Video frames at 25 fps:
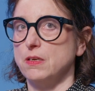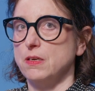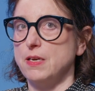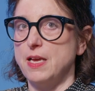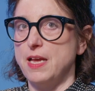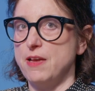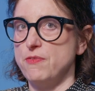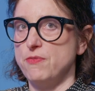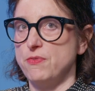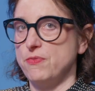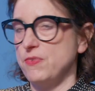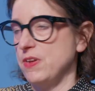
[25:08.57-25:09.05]

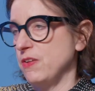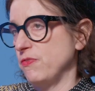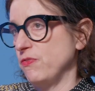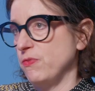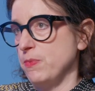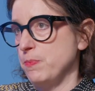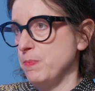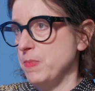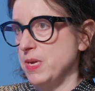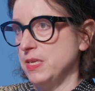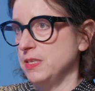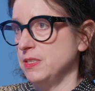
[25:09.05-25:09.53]
have
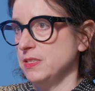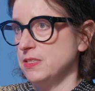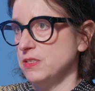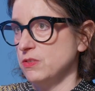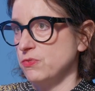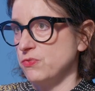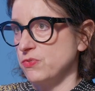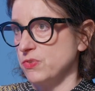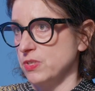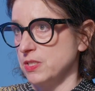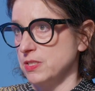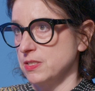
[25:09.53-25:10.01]
many
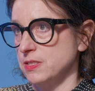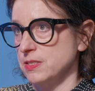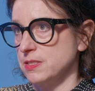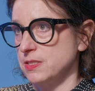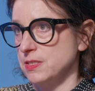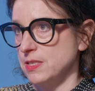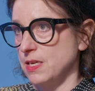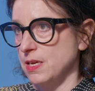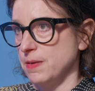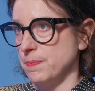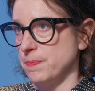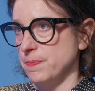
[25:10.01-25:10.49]

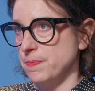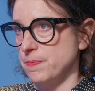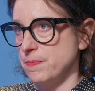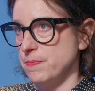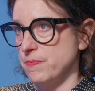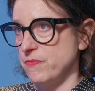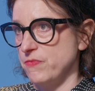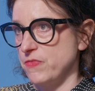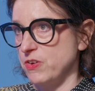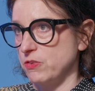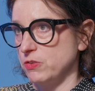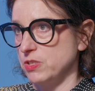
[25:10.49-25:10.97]
different,
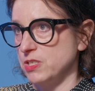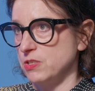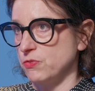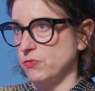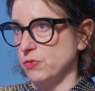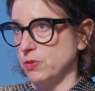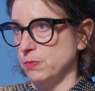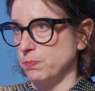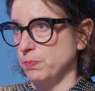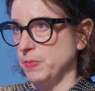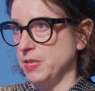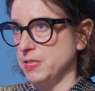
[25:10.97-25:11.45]
very
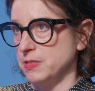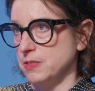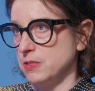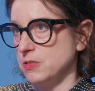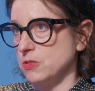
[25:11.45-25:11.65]
different means.